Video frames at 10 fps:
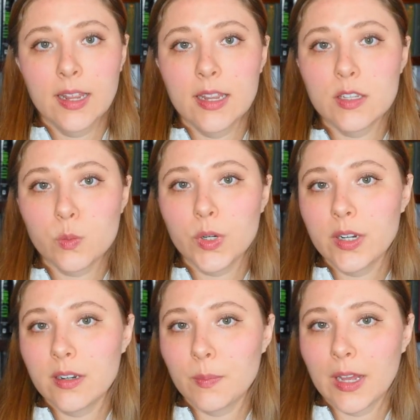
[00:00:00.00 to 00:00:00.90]
He's
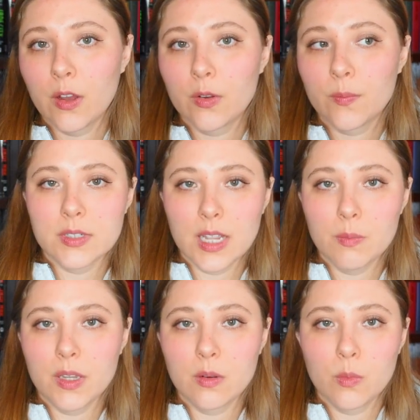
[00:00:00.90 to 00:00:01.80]
worried about
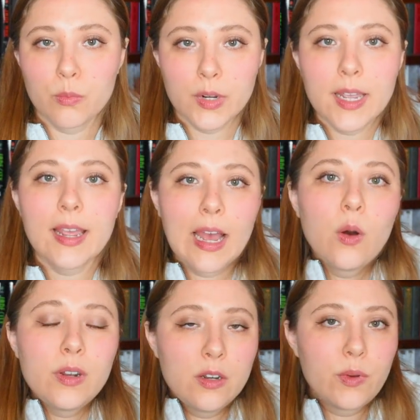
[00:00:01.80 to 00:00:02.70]
Daemon bringing
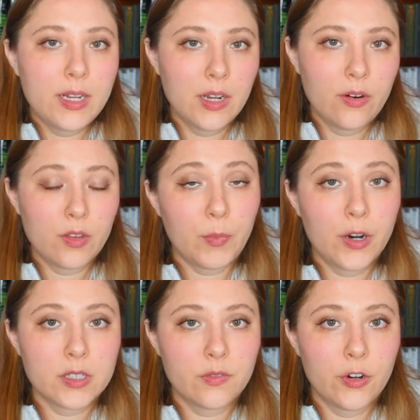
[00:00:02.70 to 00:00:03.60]
out in Rhaenyra the
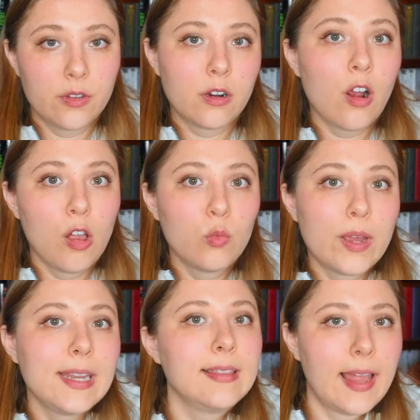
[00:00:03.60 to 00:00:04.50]
parts of her that are
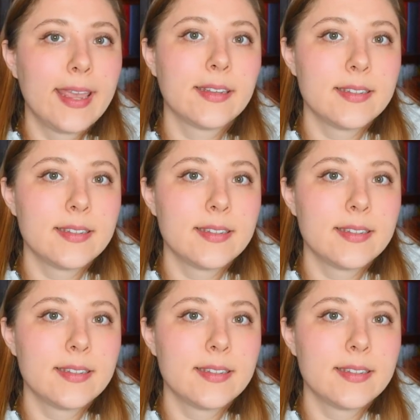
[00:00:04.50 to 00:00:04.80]
already like